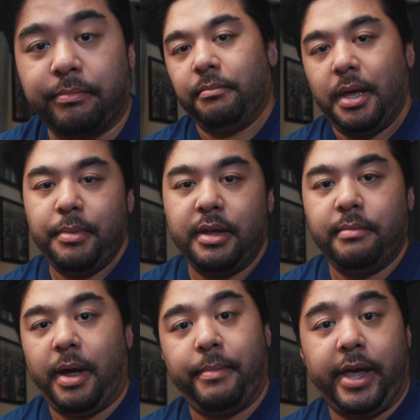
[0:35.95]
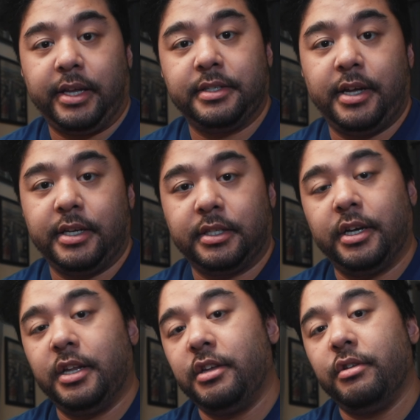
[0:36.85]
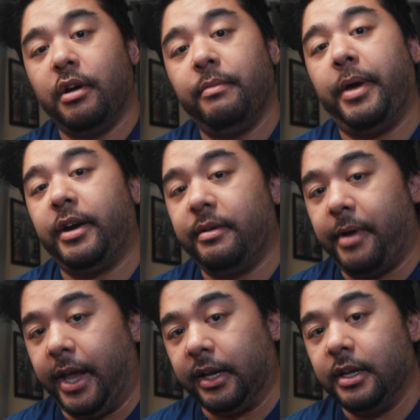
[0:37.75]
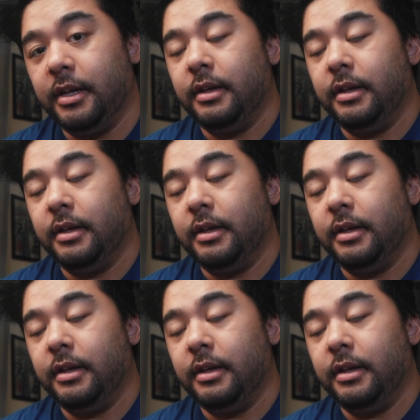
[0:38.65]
Maybe my mic is not as good and you know a better mic.